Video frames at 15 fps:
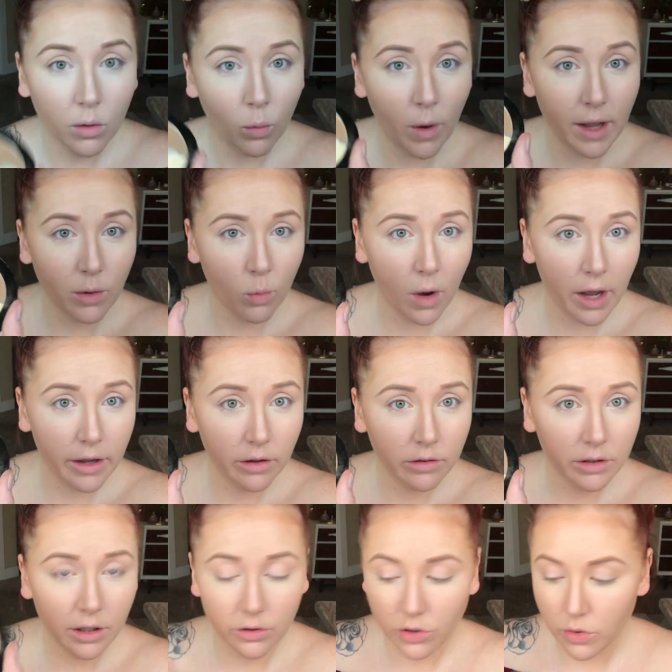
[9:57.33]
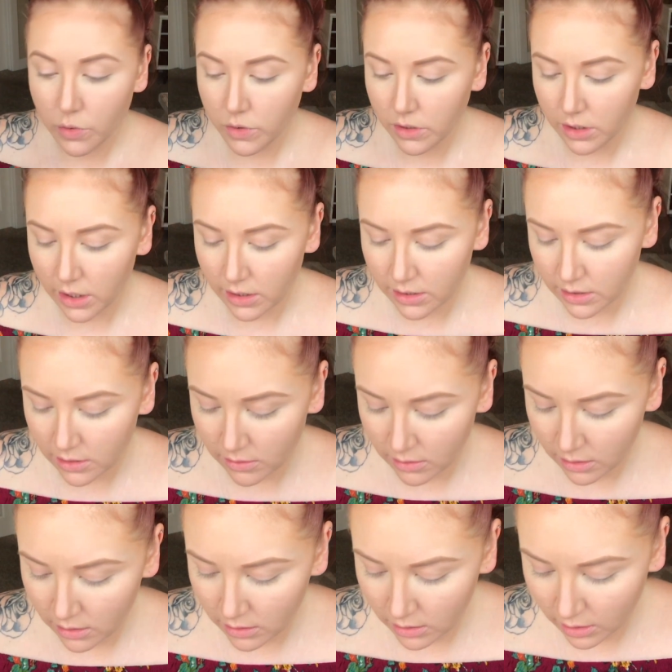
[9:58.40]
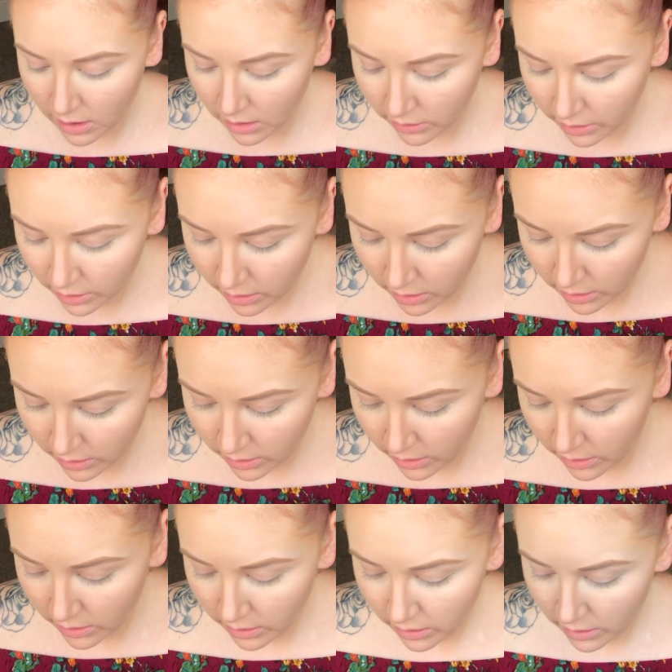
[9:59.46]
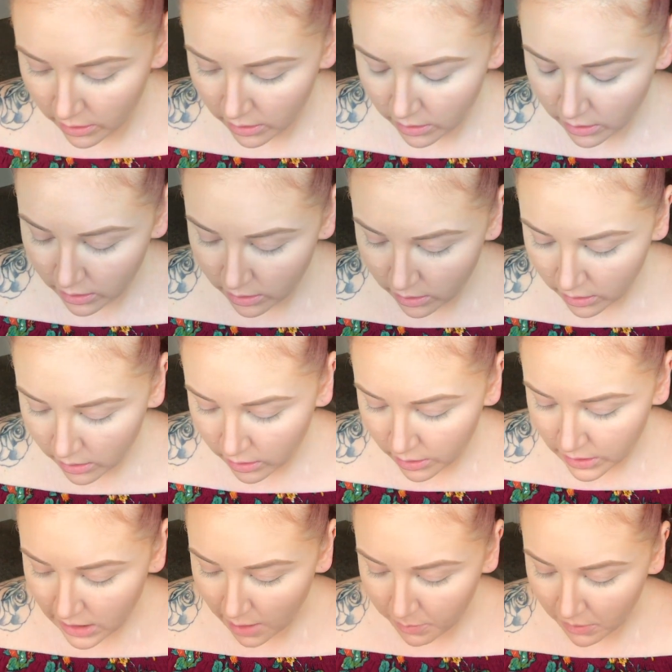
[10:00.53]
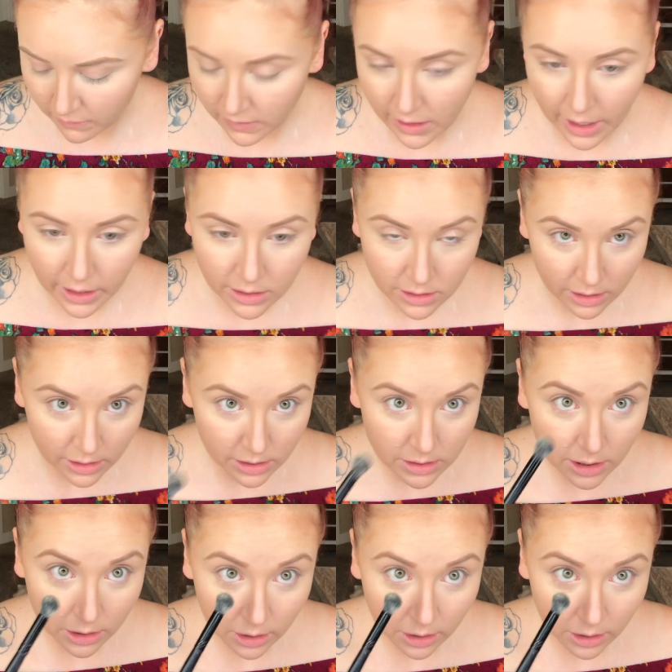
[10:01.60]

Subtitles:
Wet n Wild, I'll use this color. Tap up the access,